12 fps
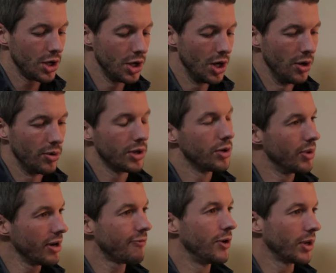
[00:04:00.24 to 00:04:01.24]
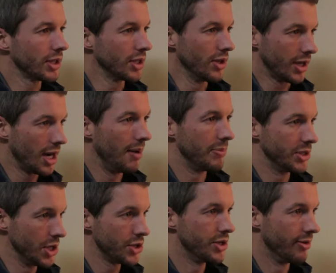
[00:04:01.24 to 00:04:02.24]
you know, you want to focus on the
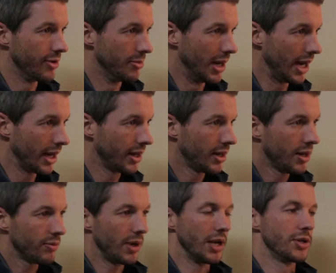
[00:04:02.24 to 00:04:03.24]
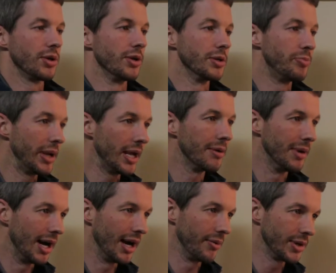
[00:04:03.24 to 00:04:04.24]
composition of your body, right? So there's
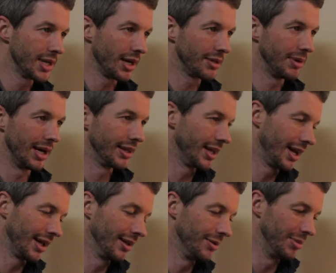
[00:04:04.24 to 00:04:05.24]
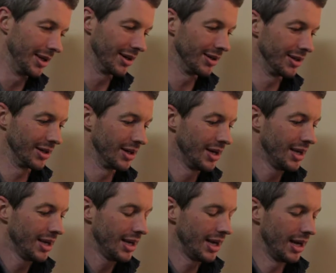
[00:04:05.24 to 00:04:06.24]
BMI. We talked about that a little bit earlier
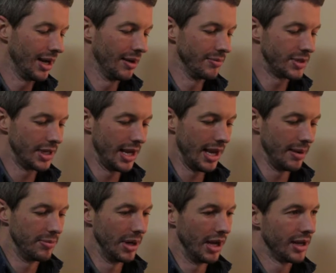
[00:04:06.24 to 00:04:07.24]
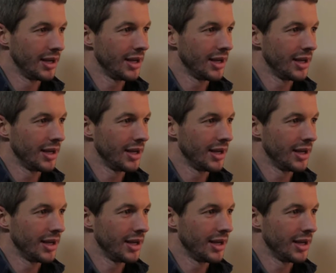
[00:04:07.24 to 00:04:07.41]
today, but